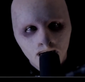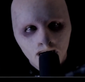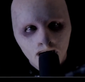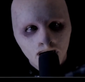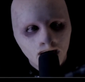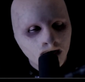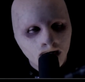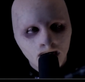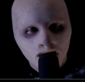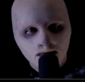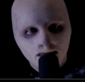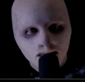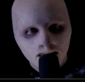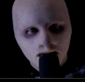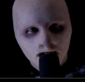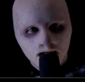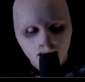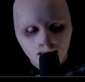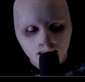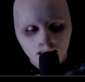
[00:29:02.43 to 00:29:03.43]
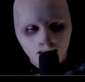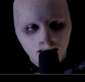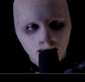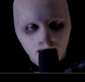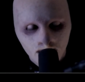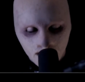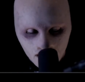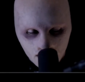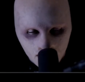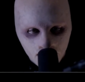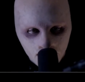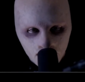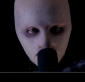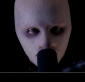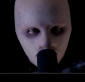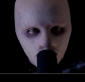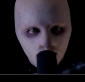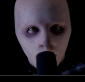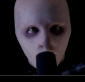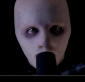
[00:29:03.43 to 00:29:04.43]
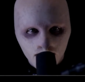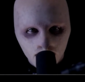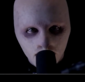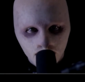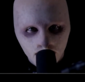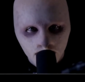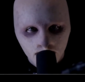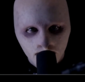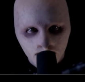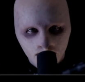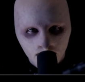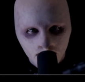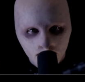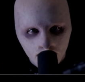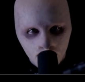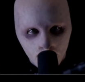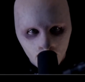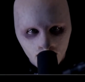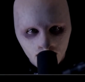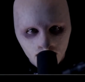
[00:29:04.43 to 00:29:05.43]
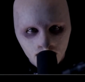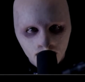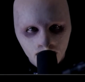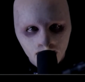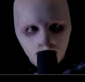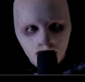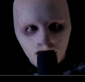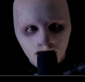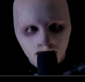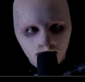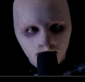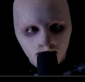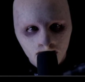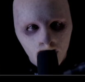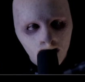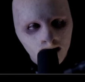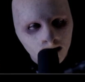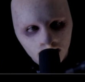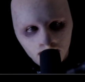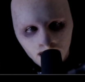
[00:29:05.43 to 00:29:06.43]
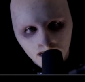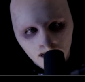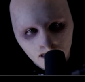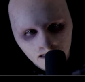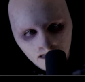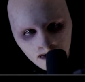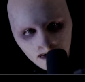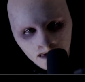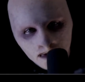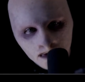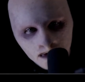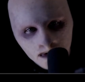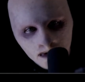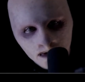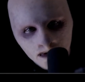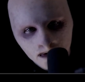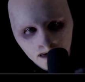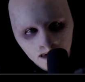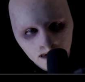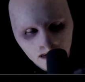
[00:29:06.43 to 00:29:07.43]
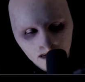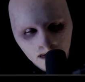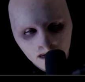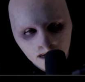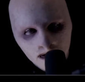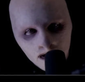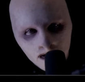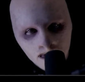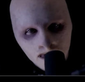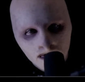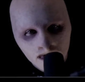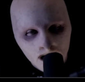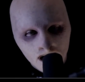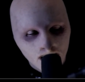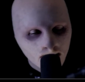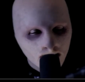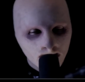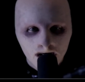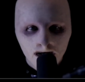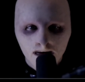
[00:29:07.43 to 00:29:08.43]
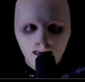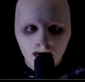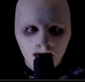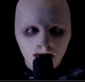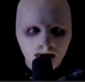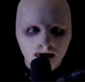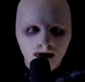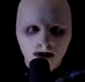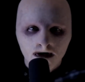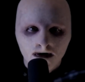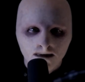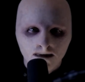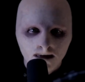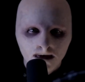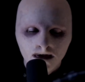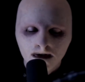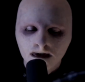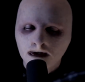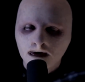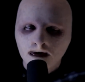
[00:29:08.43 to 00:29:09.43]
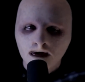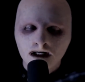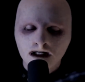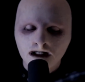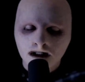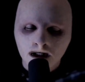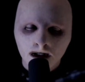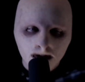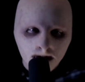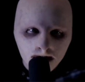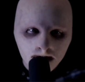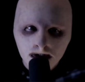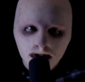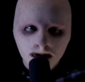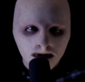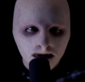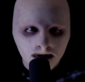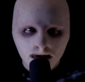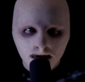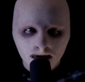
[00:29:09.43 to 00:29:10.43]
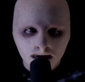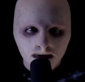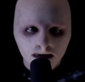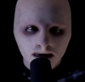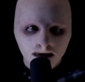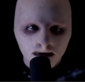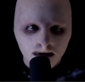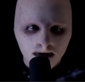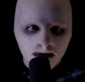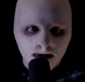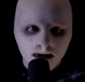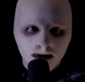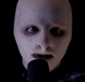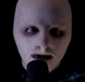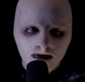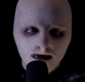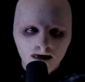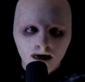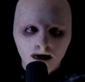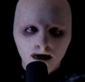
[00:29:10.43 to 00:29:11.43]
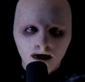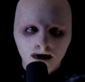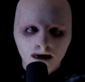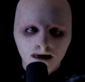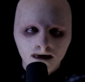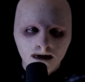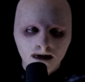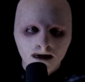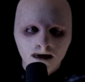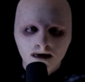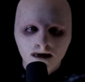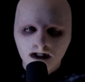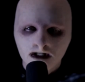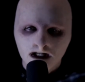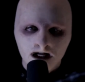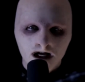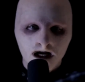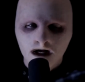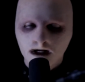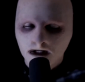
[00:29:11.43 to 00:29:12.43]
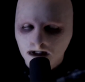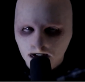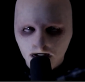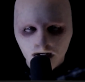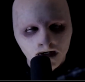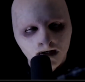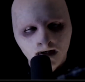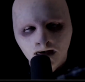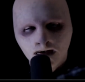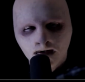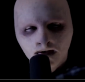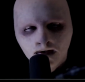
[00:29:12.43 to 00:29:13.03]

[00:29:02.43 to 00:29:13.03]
I couldn't even protect my mother being trafficked when I was a teenager and I was getting abused. You think I want to hear about the shit military intelligence is fucking using you as an asset?